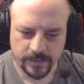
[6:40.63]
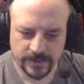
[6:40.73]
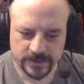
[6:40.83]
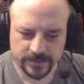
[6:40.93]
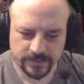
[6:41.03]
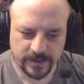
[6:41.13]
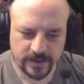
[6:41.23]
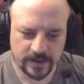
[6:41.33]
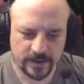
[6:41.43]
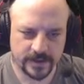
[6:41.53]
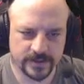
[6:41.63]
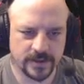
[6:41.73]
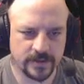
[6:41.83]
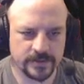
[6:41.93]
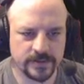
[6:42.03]
But as far as
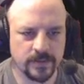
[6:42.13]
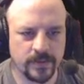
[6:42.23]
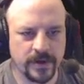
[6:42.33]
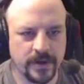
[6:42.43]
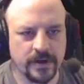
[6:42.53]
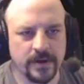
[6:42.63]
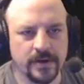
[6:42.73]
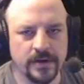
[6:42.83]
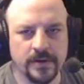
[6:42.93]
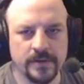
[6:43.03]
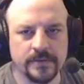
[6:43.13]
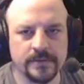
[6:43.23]
I was aware,